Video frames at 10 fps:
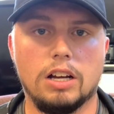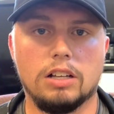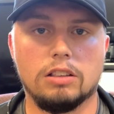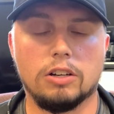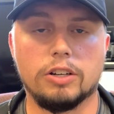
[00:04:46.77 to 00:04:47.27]

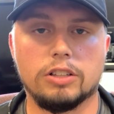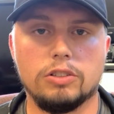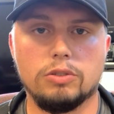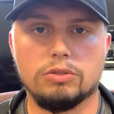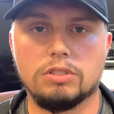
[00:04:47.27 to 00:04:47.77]
learning the
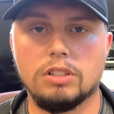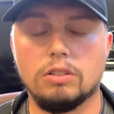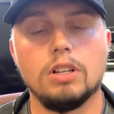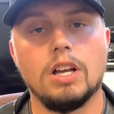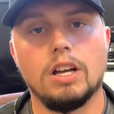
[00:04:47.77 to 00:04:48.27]
new
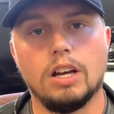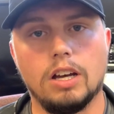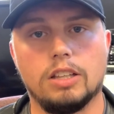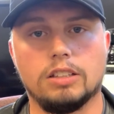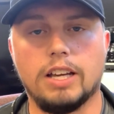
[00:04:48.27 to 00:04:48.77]
skill.
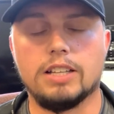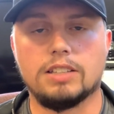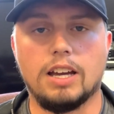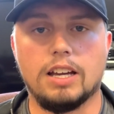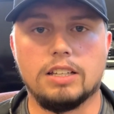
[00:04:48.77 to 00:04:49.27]
The last
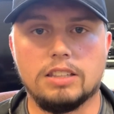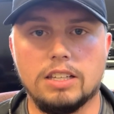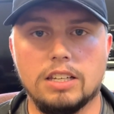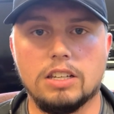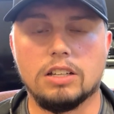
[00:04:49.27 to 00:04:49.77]
guy at
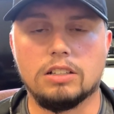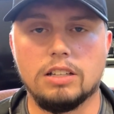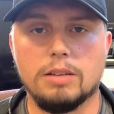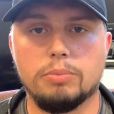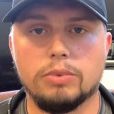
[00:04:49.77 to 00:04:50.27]
the end of the
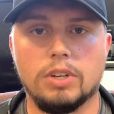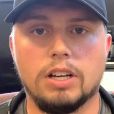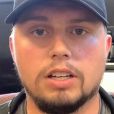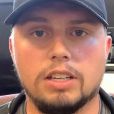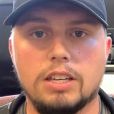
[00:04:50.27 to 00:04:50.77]
clip,
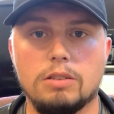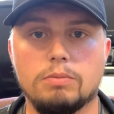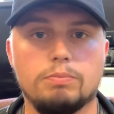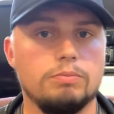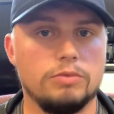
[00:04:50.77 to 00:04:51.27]
he
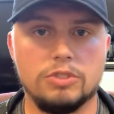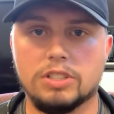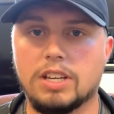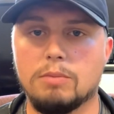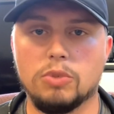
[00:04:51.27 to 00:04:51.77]

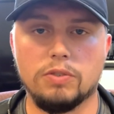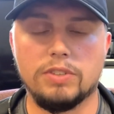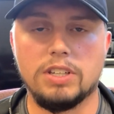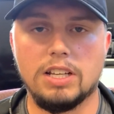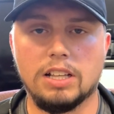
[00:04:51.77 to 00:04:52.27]
just got moved
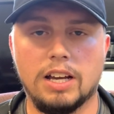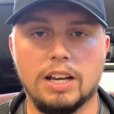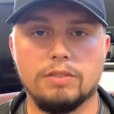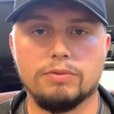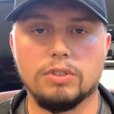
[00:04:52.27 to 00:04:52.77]
to
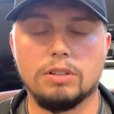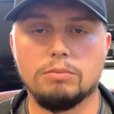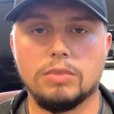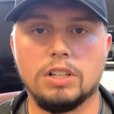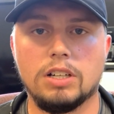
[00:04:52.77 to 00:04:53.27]
D-line
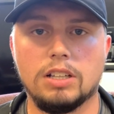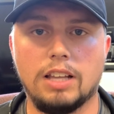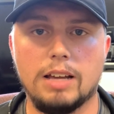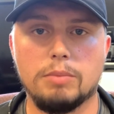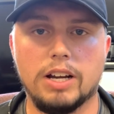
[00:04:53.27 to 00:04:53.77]
from
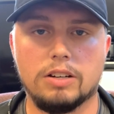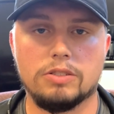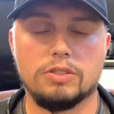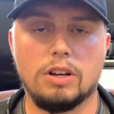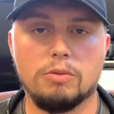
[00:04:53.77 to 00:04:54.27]

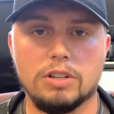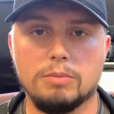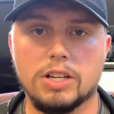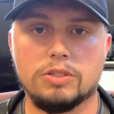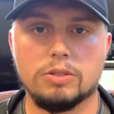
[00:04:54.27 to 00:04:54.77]
linebackers, so I wanted to
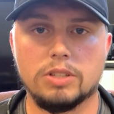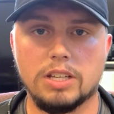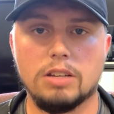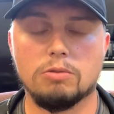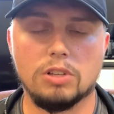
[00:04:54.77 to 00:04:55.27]
make sure that
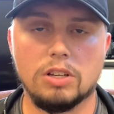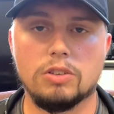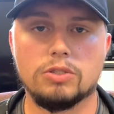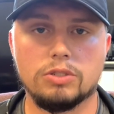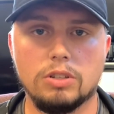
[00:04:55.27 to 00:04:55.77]
he really
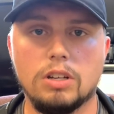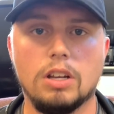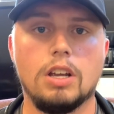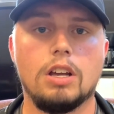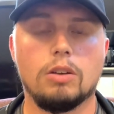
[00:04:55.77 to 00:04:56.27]
understood
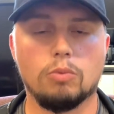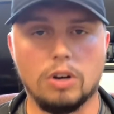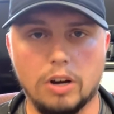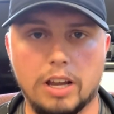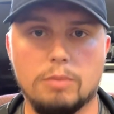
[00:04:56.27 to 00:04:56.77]

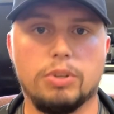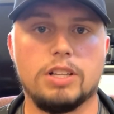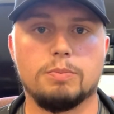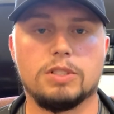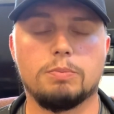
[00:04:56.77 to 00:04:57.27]
where our hand
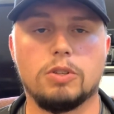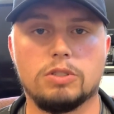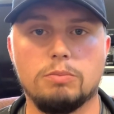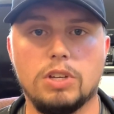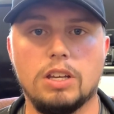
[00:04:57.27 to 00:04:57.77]
placement is
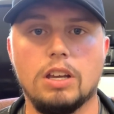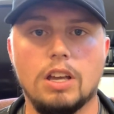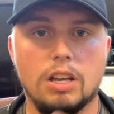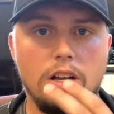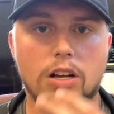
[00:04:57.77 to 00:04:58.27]
supposed to be.
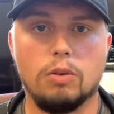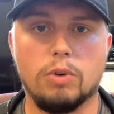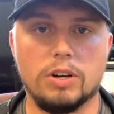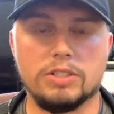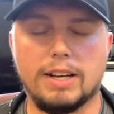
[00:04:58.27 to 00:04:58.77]

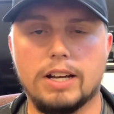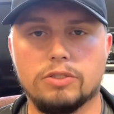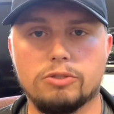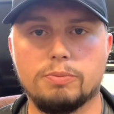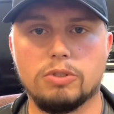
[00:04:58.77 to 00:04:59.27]
where his
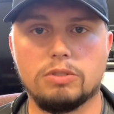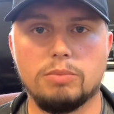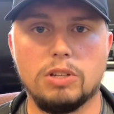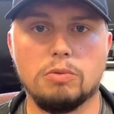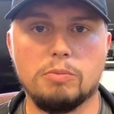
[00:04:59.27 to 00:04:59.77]
eyes are supposed to
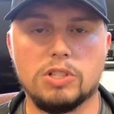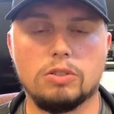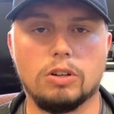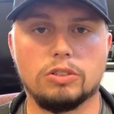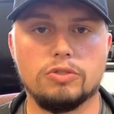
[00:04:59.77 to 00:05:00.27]
be when we
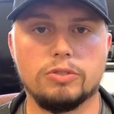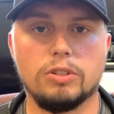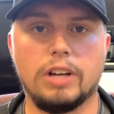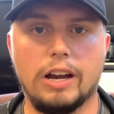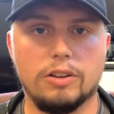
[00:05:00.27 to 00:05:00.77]
start the
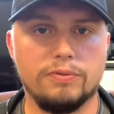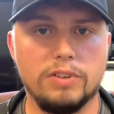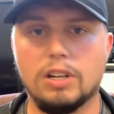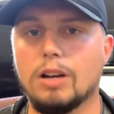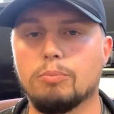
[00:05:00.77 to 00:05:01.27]
drill, how to
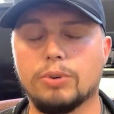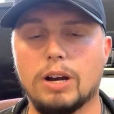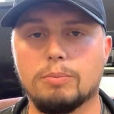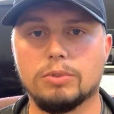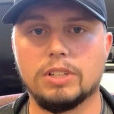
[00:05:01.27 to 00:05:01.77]
fit up
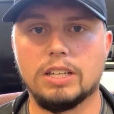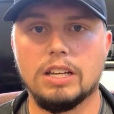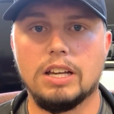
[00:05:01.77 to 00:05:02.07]
properly,